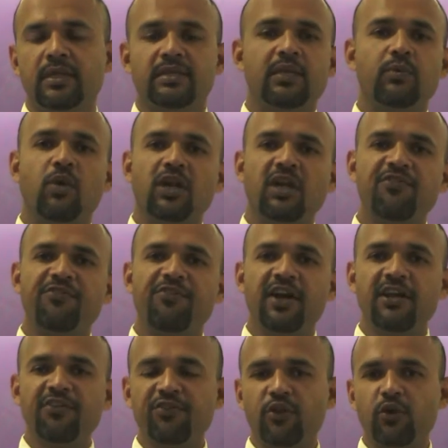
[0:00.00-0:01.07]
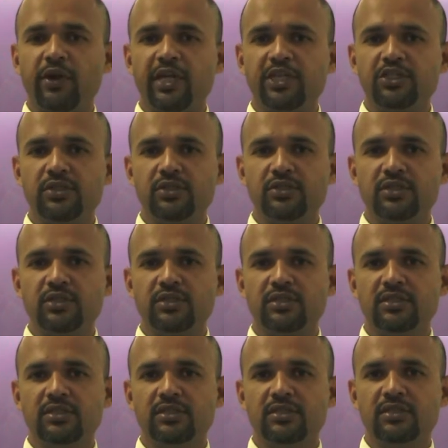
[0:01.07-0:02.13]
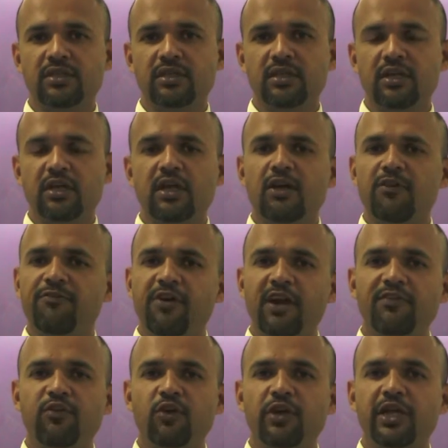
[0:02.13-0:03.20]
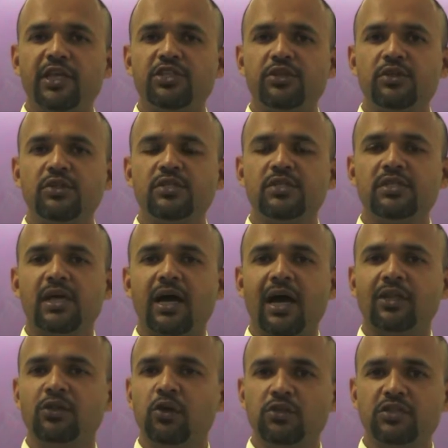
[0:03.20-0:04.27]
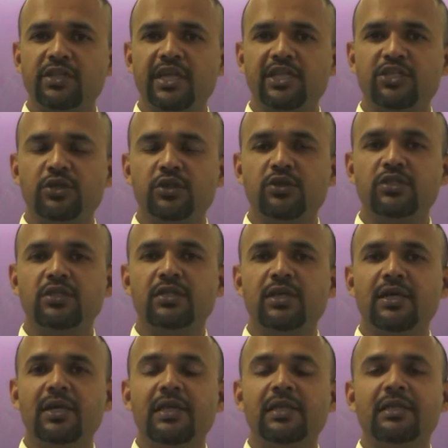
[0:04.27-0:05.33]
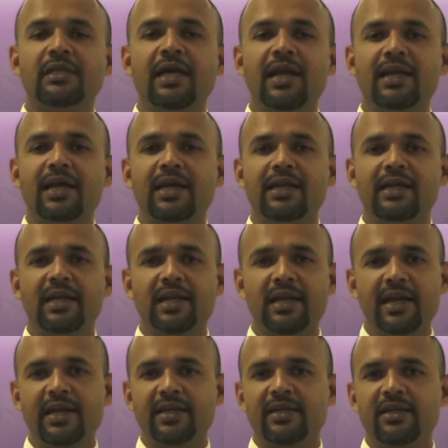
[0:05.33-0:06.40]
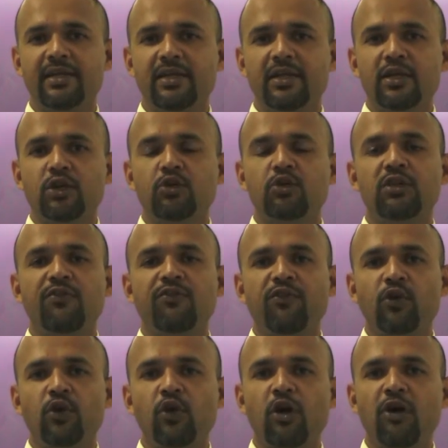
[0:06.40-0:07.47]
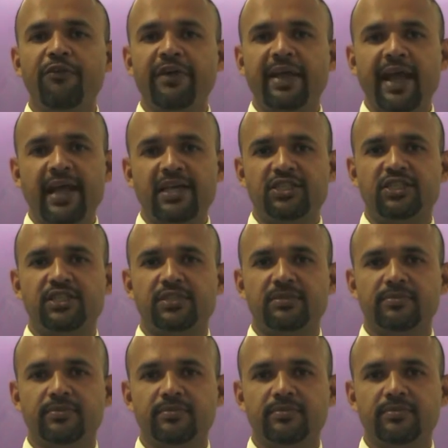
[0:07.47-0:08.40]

Then what are fund flow ratios? Fund flow ratios are those ratios that relate to the flow of cash,